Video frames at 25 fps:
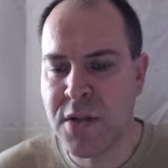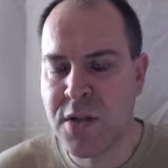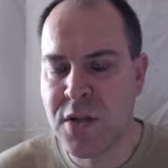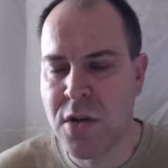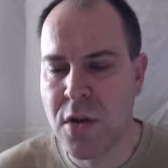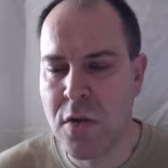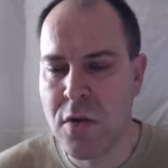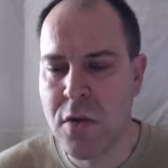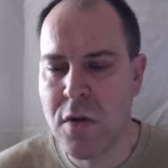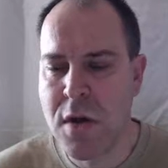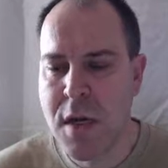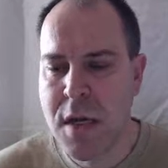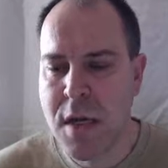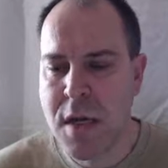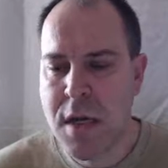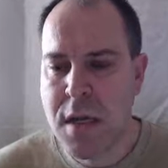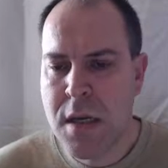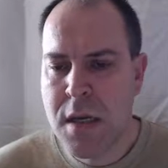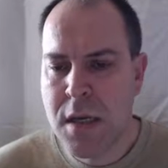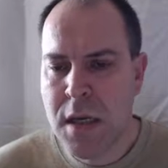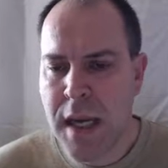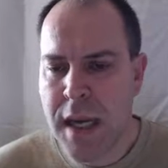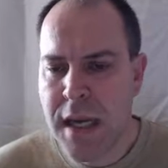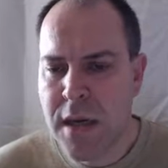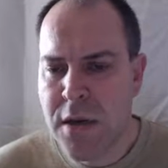So
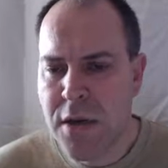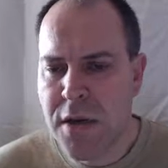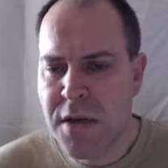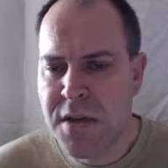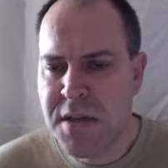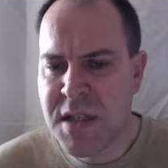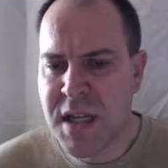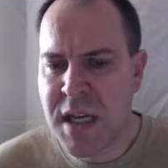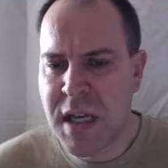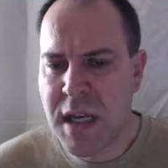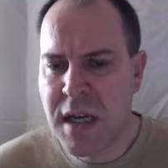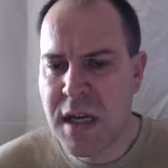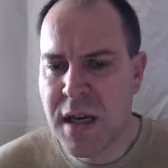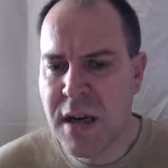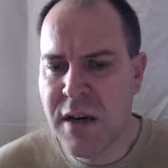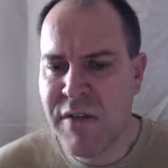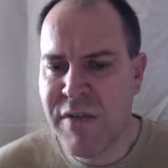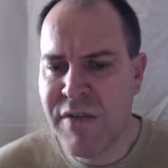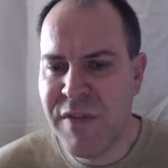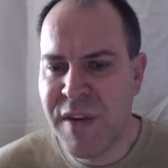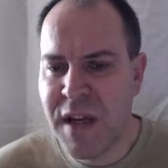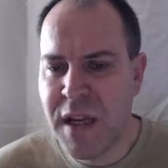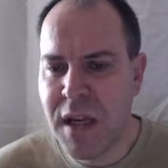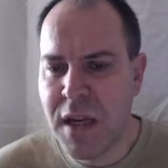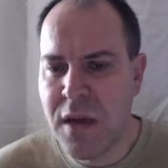again, you can see that in the
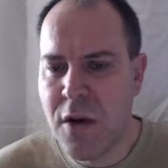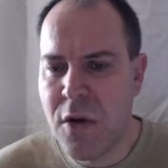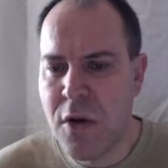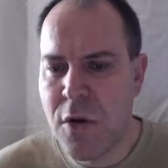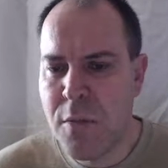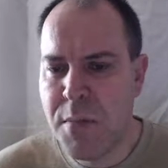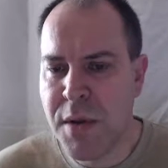video,